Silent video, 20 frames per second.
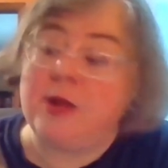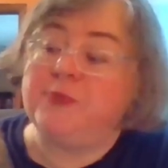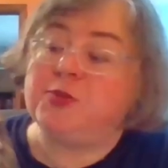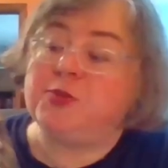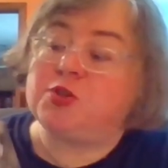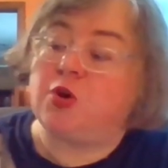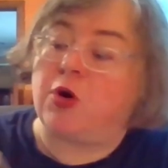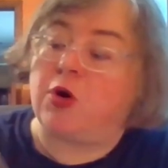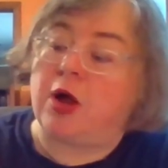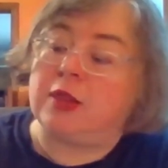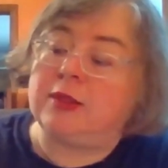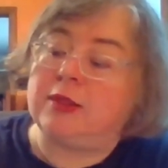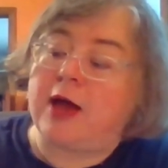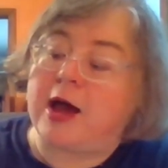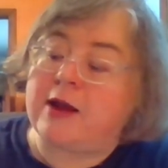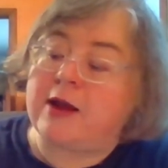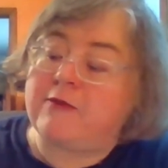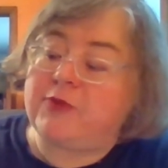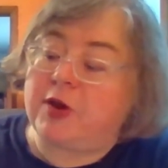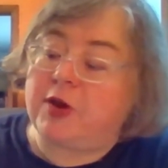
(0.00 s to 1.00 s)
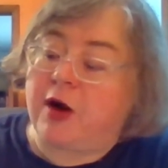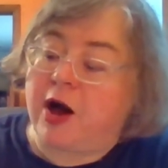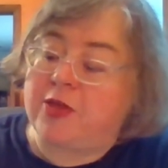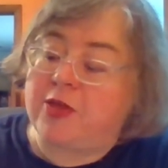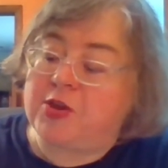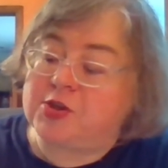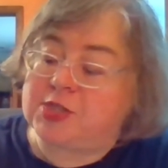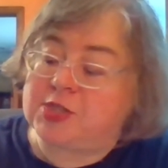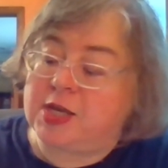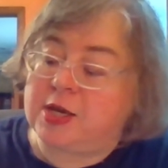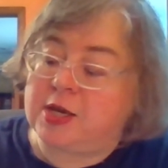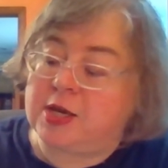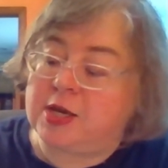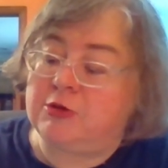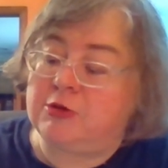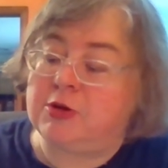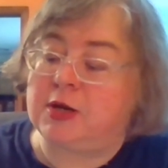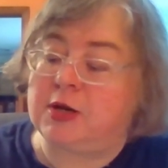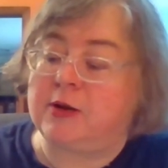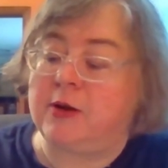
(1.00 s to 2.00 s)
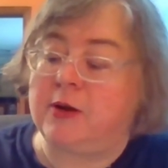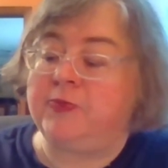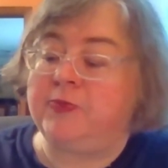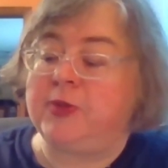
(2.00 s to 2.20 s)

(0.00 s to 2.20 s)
So a lot of the authors included